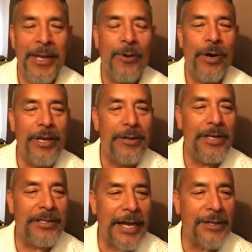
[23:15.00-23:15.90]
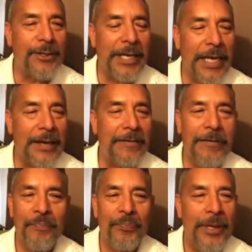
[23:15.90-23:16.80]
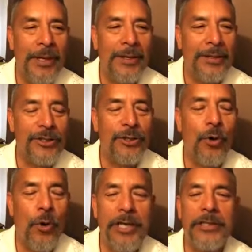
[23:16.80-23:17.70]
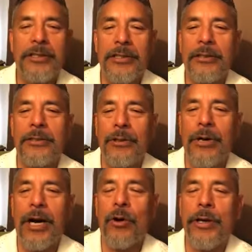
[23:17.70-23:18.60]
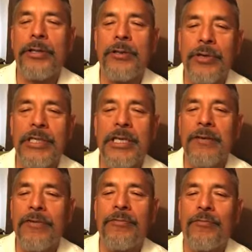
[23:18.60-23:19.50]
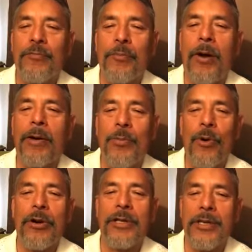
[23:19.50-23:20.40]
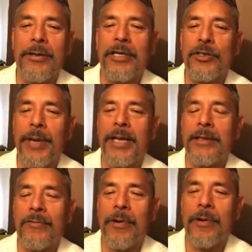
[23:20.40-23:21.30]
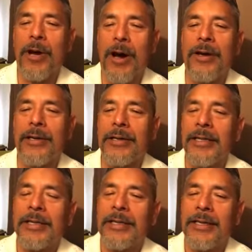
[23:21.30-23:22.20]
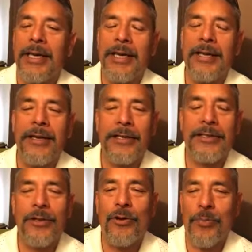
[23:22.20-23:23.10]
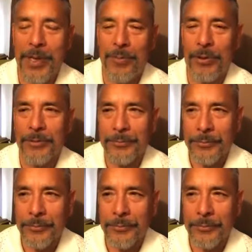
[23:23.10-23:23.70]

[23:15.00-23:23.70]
When you decide to give, there's no questions. You are going to receive probably more than you expected from God. And he does it through people.